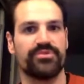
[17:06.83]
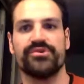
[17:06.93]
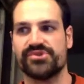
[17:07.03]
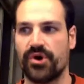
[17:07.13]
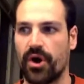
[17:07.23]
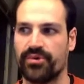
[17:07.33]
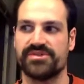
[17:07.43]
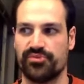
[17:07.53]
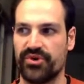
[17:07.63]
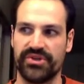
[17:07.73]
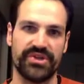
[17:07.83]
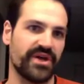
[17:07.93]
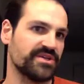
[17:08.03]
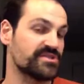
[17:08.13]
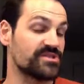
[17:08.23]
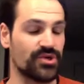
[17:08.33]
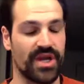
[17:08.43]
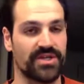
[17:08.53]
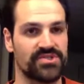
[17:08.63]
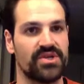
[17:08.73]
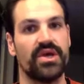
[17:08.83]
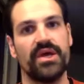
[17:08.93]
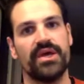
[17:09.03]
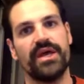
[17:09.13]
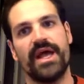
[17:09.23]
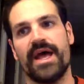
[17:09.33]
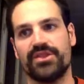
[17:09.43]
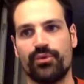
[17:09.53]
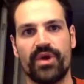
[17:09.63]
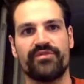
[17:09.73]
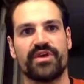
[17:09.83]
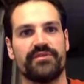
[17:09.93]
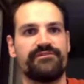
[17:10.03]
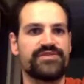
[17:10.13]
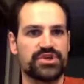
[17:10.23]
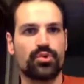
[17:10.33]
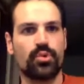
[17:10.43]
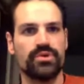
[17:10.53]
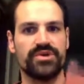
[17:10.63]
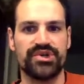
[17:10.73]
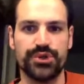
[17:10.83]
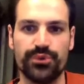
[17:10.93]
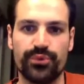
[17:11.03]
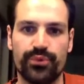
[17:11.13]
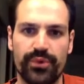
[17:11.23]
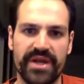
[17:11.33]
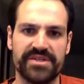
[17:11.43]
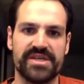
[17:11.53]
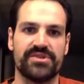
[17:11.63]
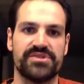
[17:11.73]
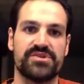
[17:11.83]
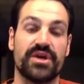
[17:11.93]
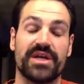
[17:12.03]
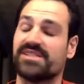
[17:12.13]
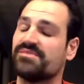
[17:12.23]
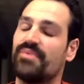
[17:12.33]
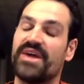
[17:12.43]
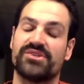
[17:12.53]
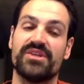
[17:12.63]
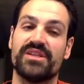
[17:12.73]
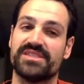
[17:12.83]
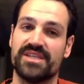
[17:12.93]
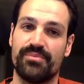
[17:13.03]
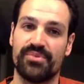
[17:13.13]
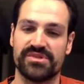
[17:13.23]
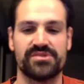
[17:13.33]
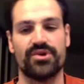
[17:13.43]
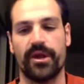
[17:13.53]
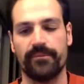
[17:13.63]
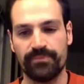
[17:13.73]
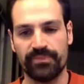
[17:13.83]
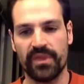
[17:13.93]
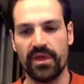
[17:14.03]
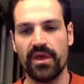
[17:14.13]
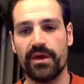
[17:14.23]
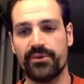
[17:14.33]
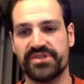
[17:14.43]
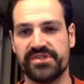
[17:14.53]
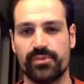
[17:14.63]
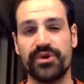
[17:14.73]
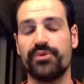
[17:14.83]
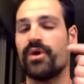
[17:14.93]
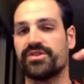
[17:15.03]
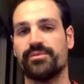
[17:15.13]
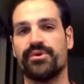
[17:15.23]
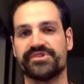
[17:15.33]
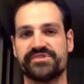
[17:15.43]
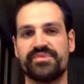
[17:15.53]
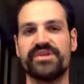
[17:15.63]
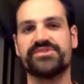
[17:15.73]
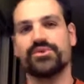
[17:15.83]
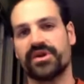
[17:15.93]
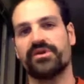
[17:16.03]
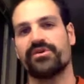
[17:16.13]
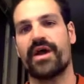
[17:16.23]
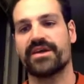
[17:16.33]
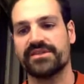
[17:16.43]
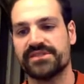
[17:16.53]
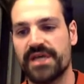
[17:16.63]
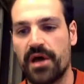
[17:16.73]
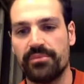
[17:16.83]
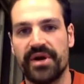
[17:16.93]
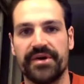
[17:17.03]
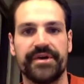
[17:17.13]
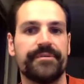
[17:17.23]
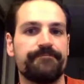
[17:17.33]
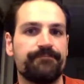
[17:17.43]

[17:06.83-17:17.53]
Those are always really light strings, and the wave can shoot right down the string, especially the tip of the string, which is where you want the most speed so it can crack the sound barrier.